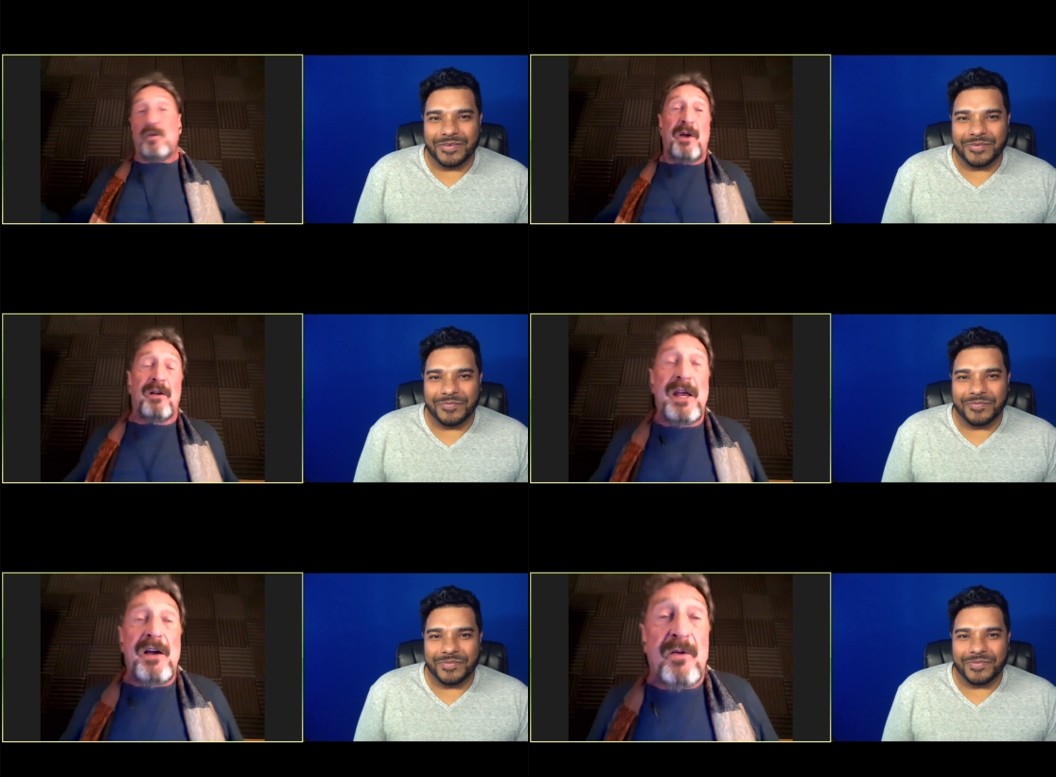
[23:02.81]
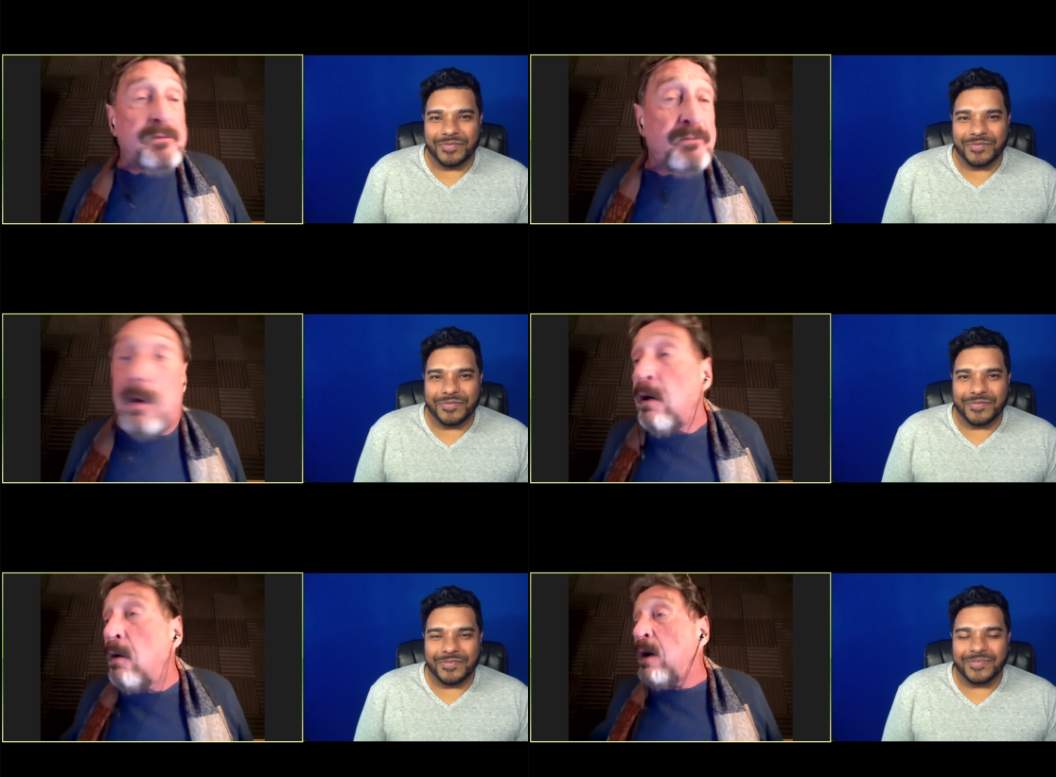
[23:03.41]
Speaker 1: to be illegal.
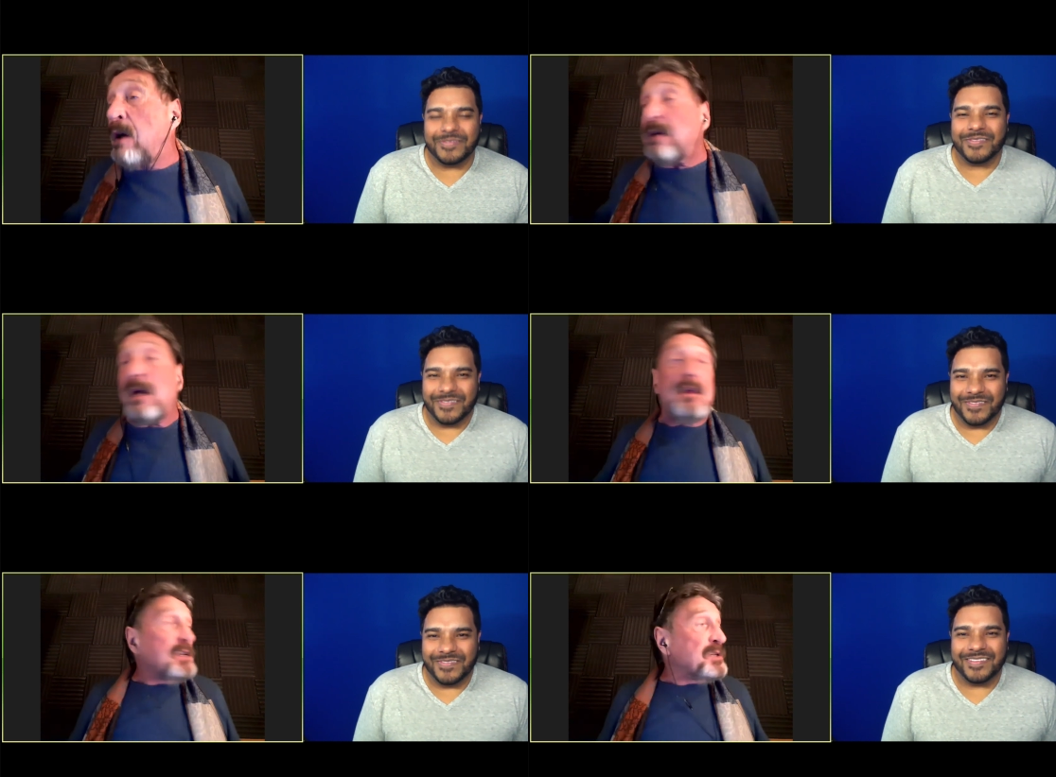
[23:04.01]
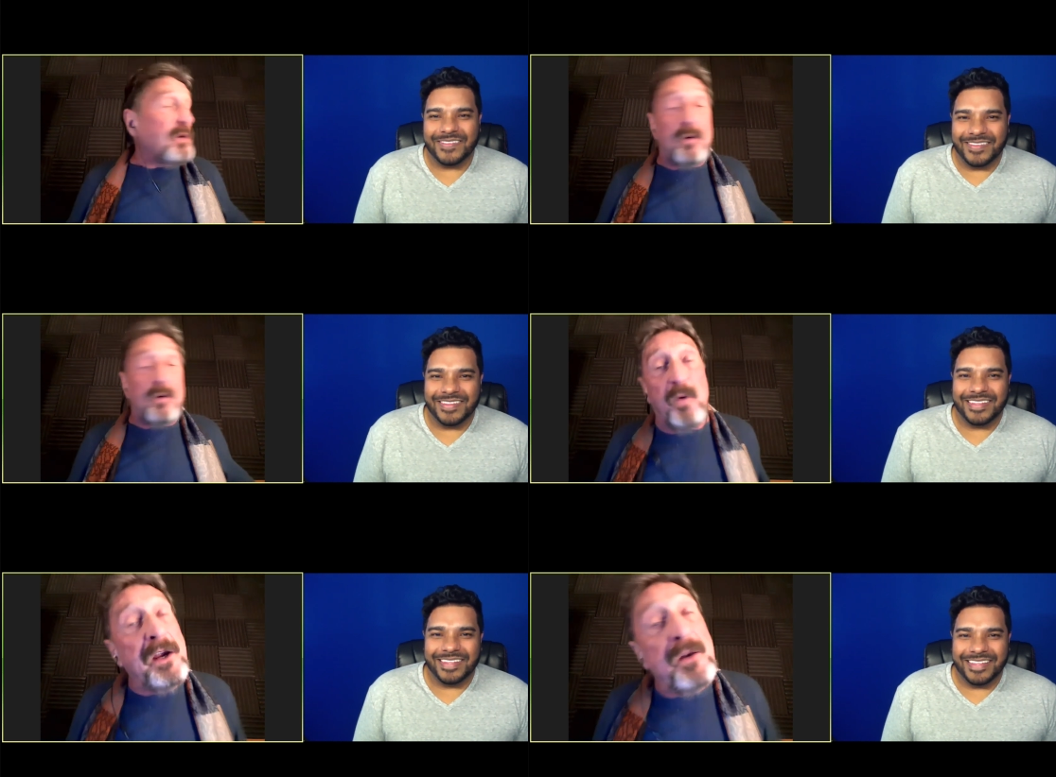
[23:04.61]

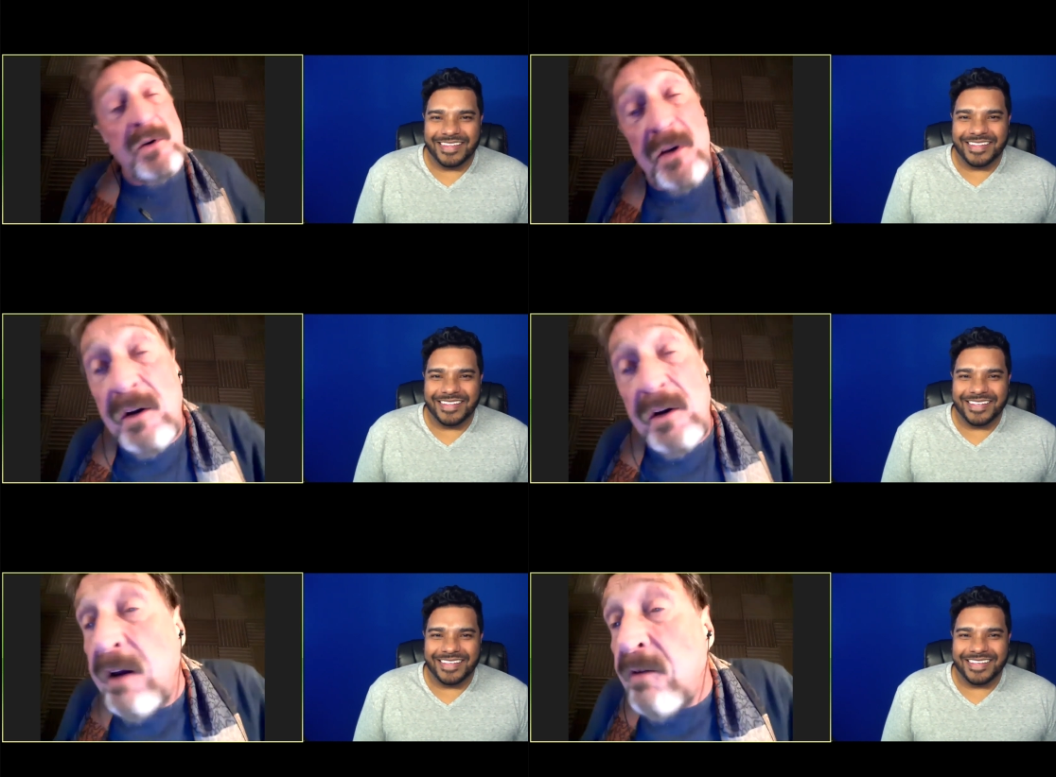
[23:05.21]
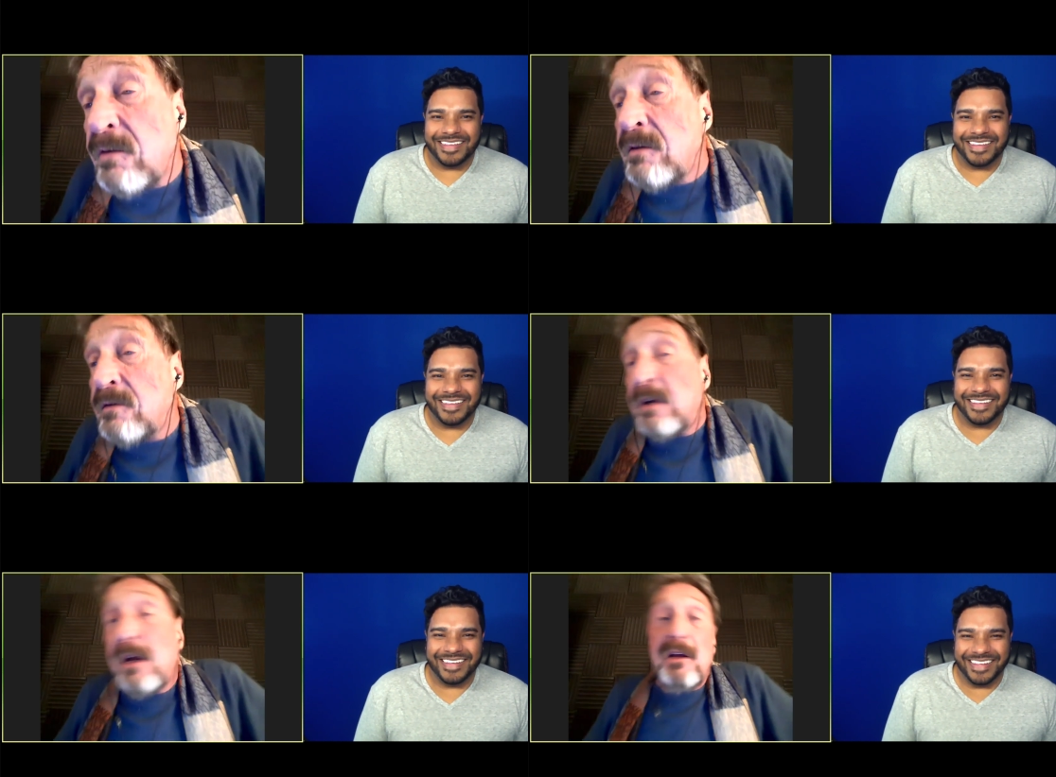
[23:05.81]
Smoking weed was illegal.
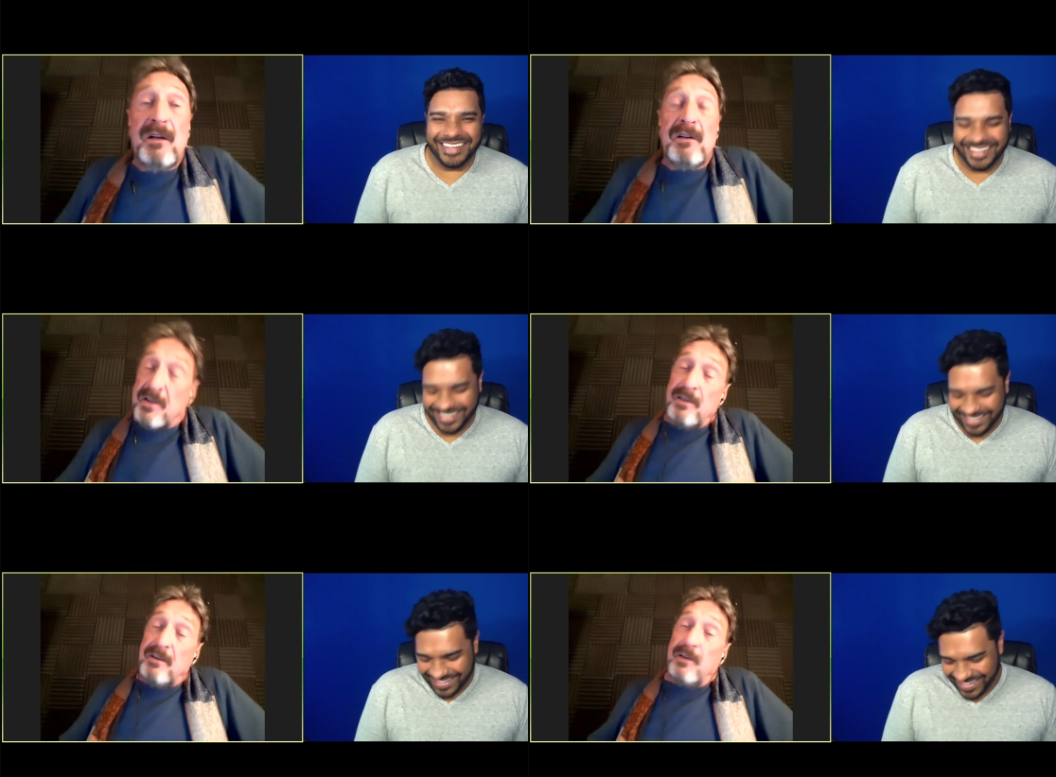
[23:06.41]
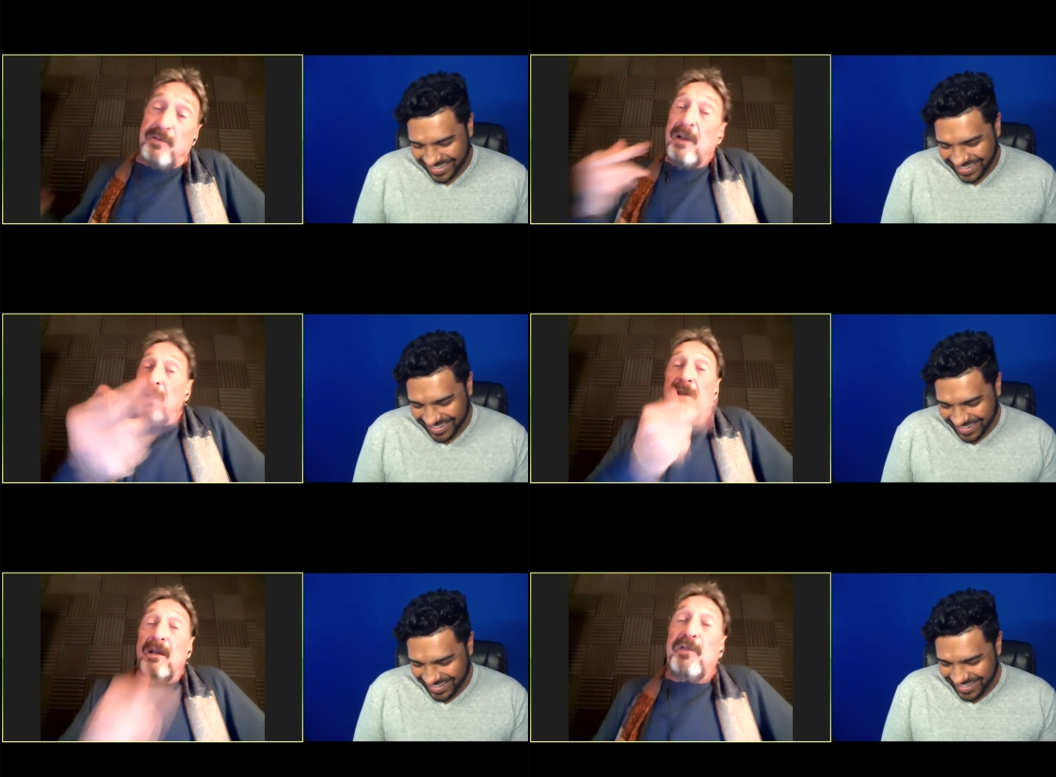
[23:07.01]
Listen, if,
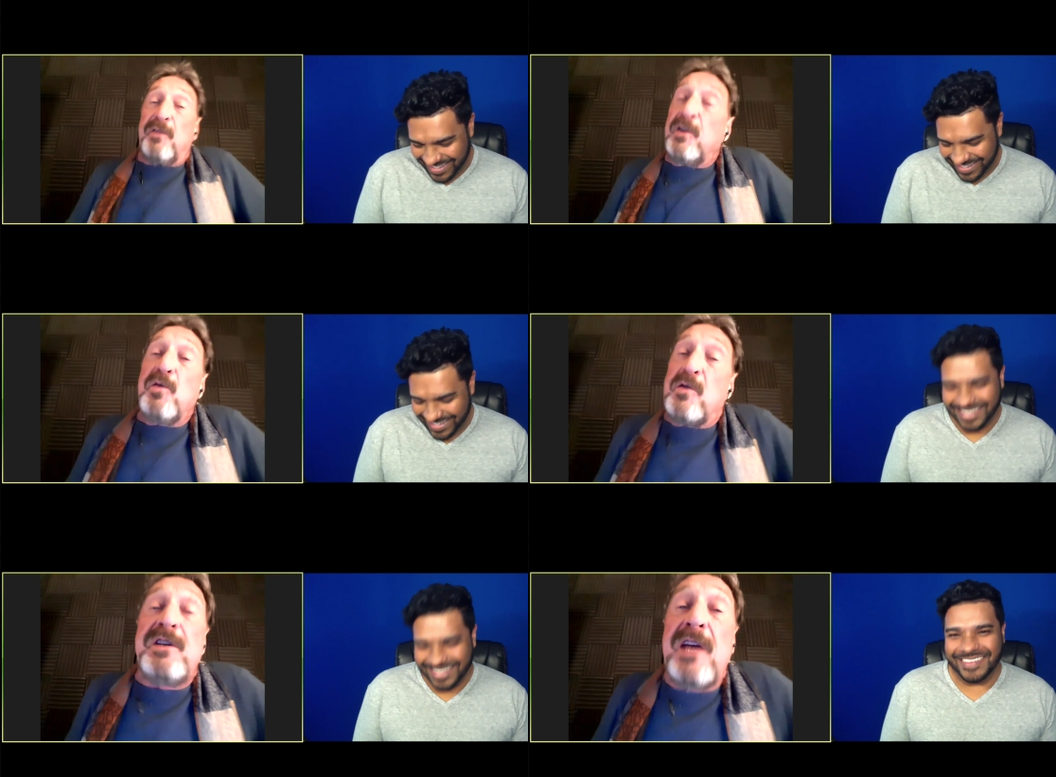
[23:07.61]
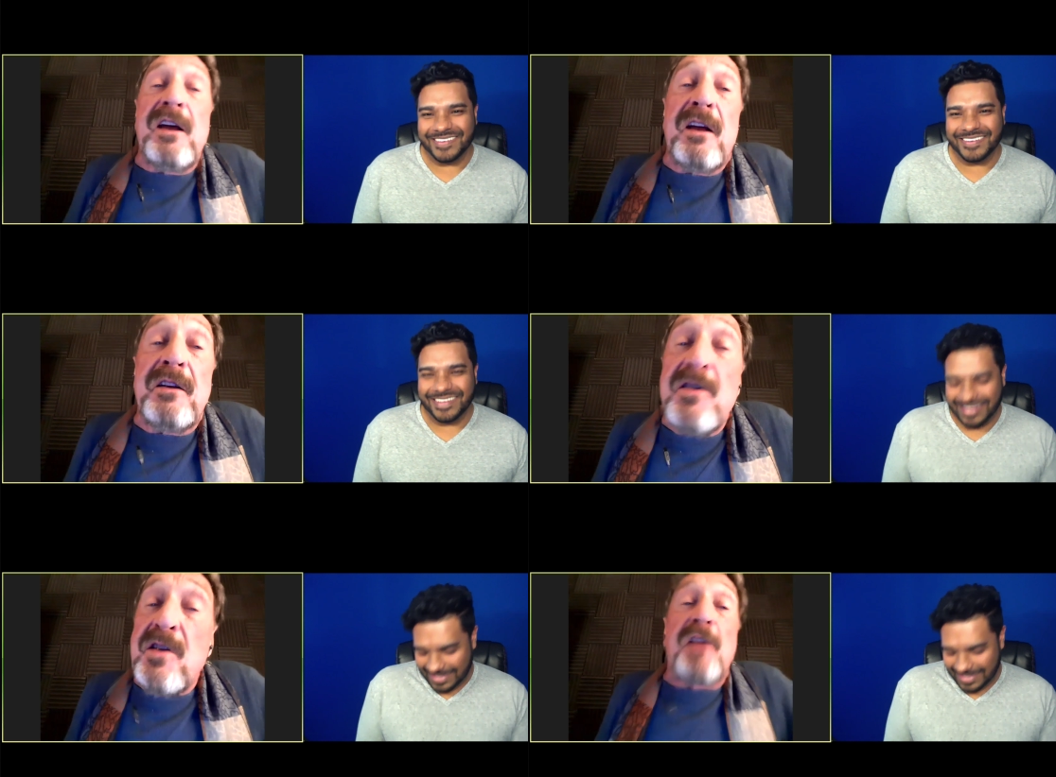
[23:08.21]
if you
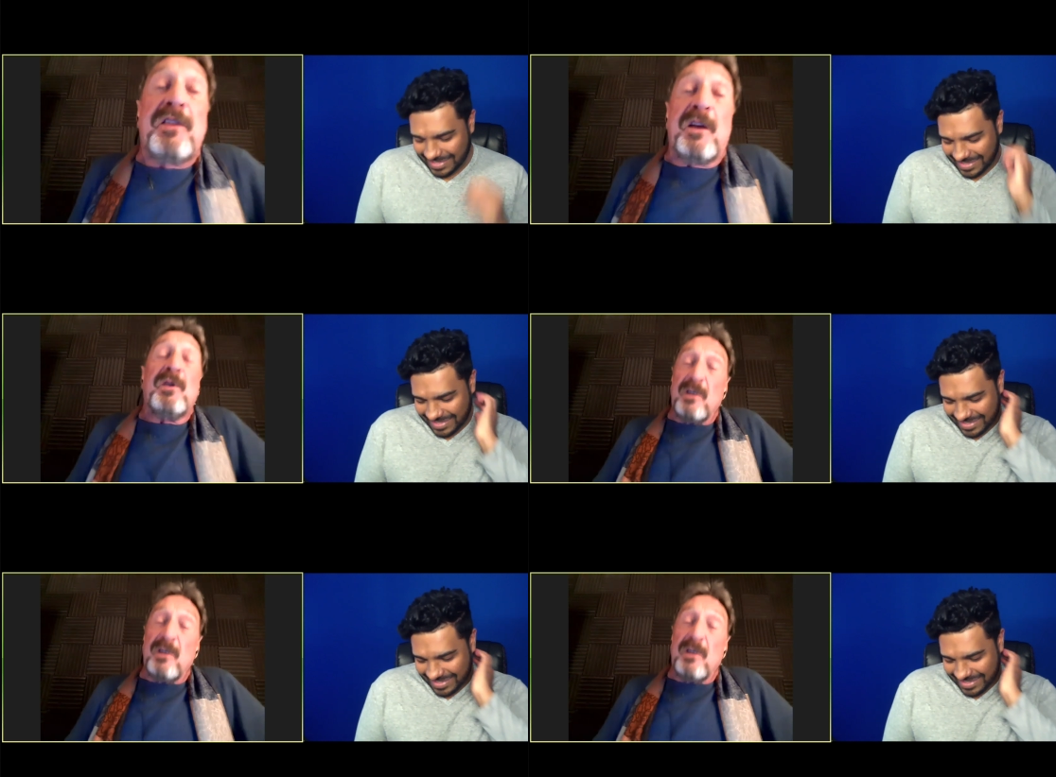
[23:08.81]
did nothing but